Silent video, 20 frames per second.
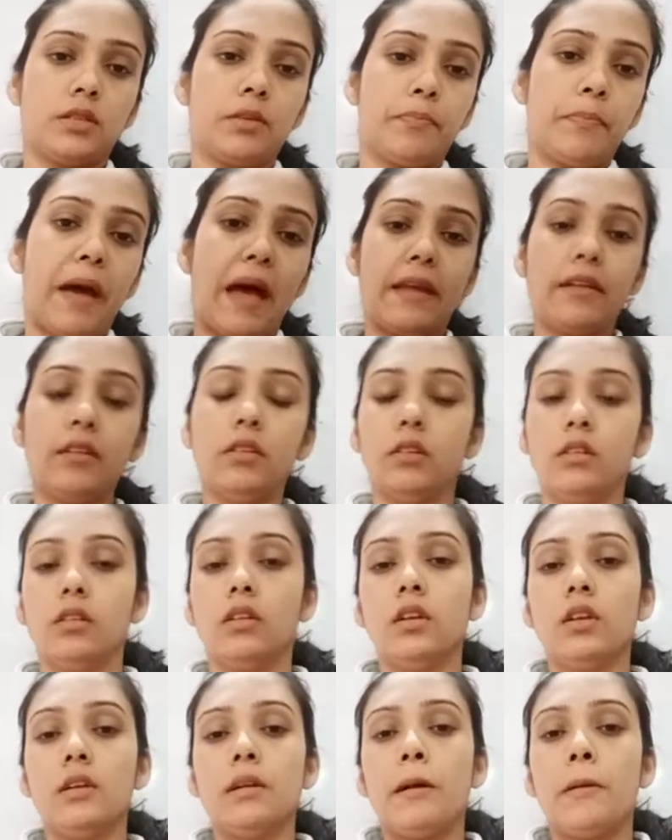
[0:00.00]
the panel.
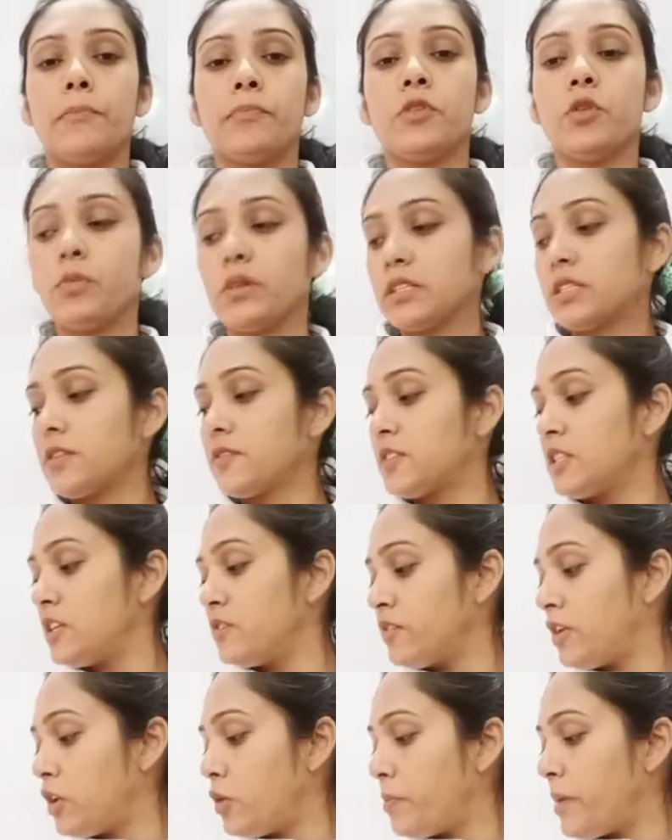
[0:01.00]
You must have
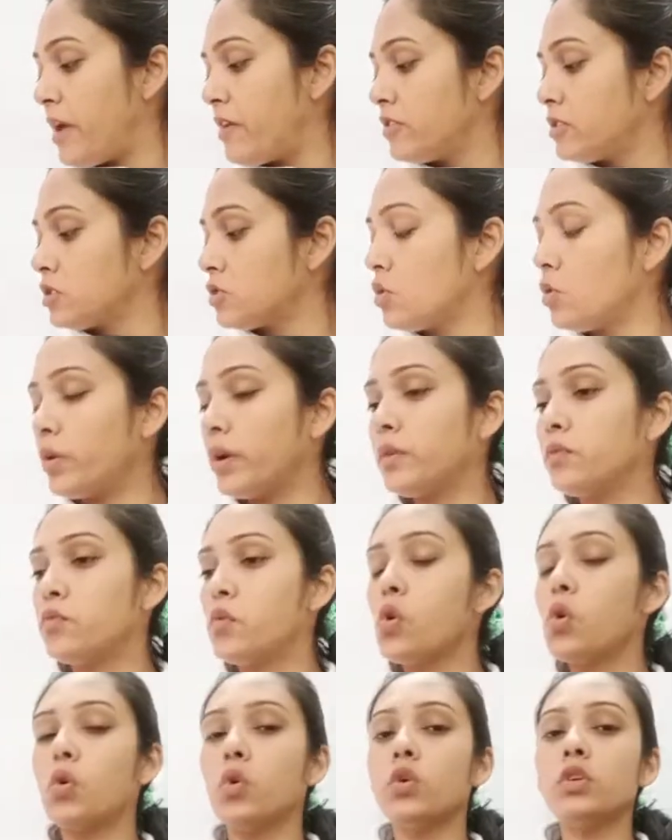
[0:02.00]
seen when your parents go and
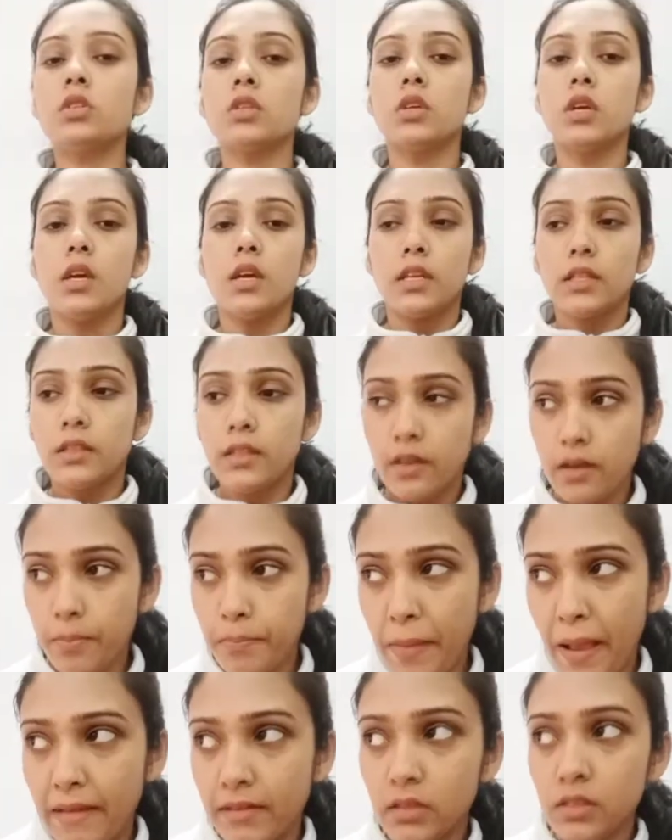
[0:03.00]
vote, there are
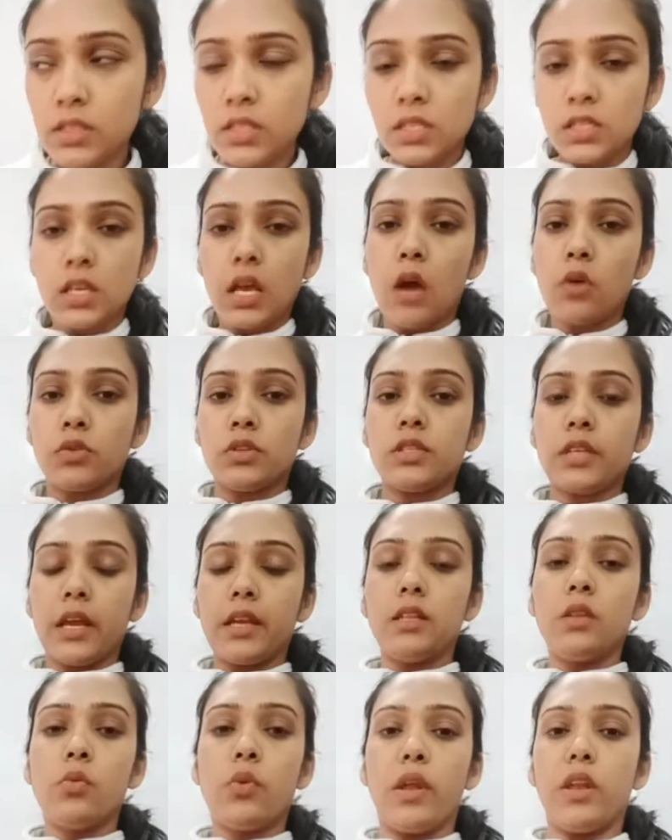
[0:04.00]
panels
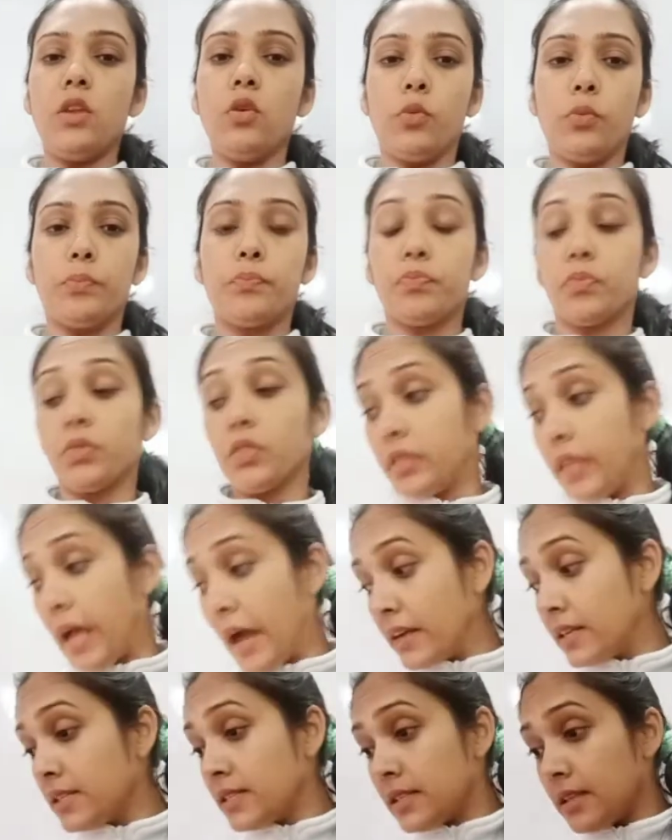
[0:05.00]
outside the venue.
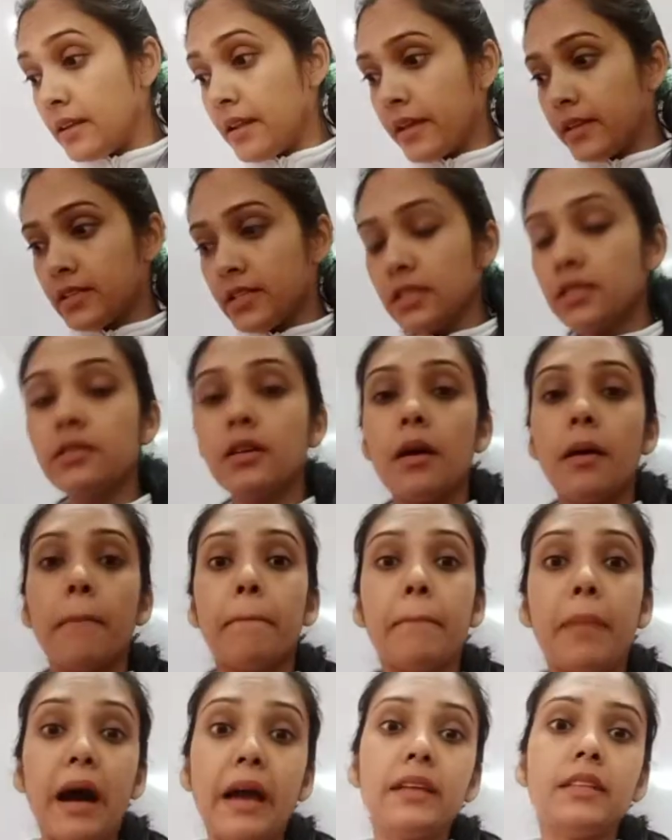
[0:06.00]
That is elected
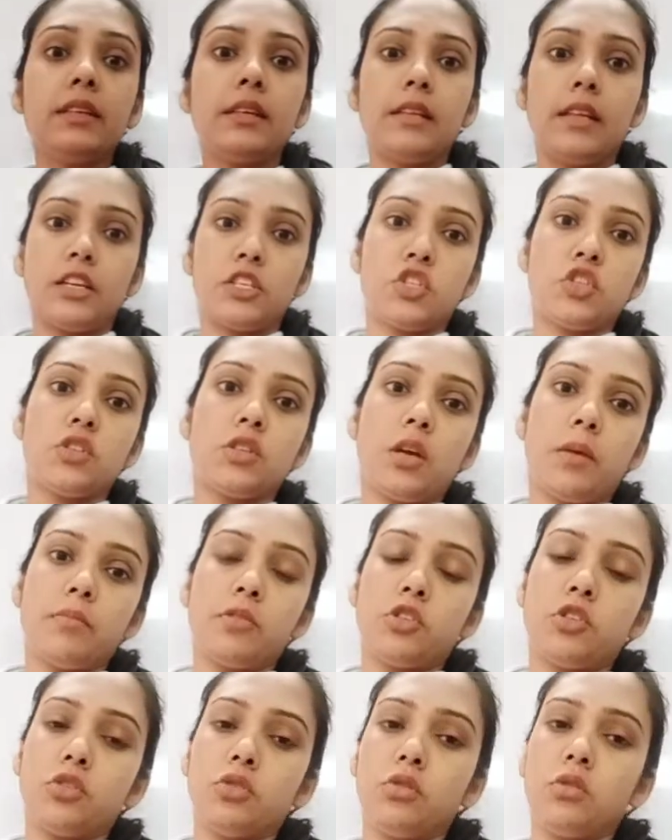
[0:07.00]
by the Election
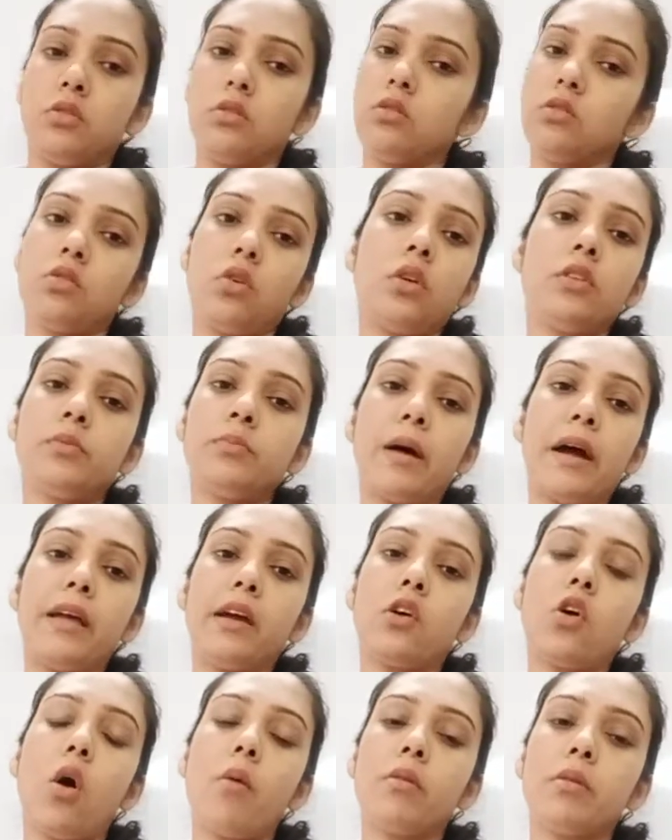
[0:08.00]
Commission, not by
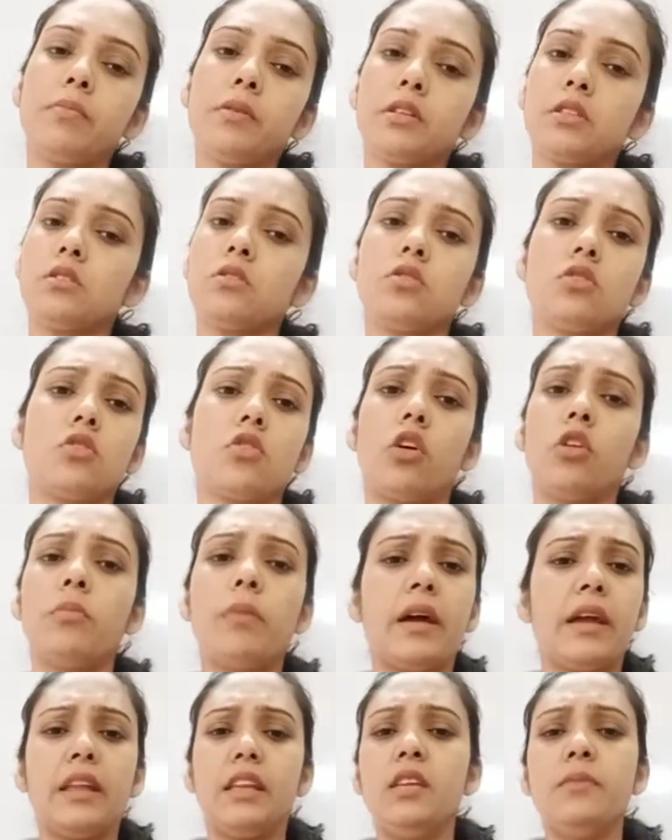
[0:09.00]
a common person or not
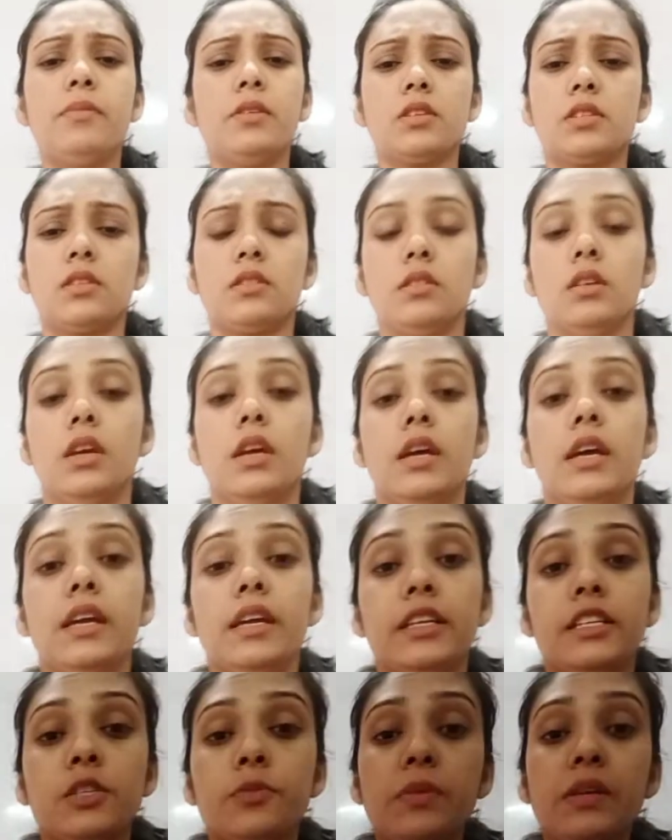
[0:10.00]
by any person.
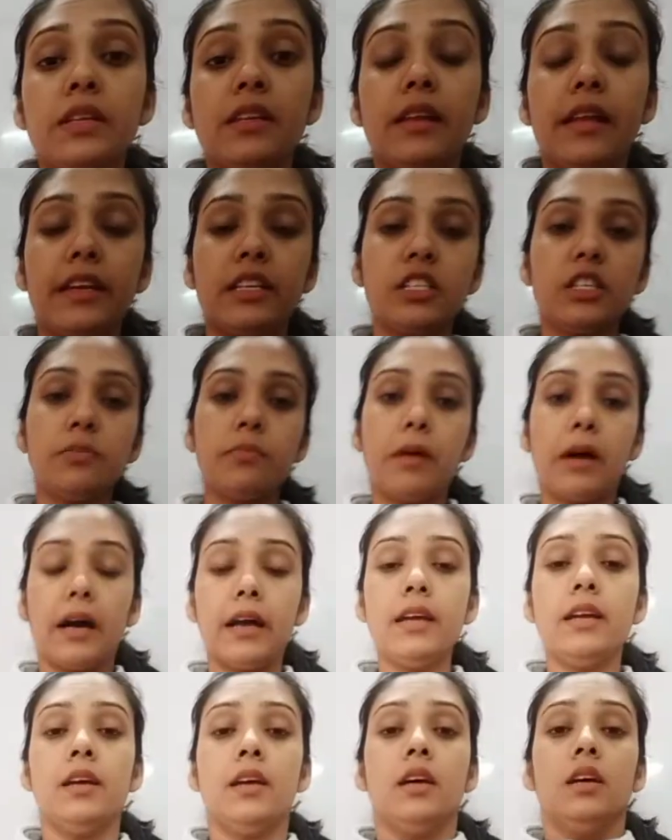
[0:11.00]
It has been elected
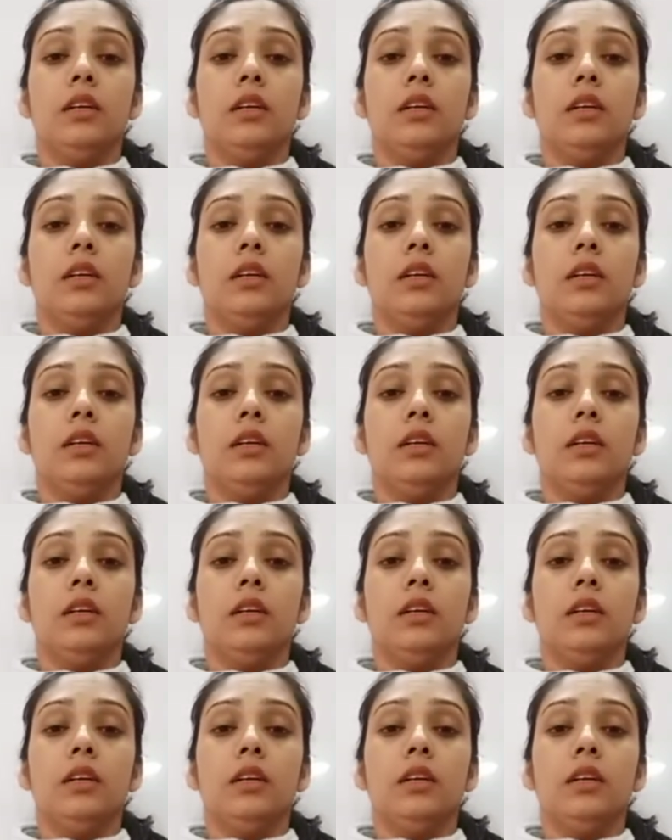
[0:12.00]
by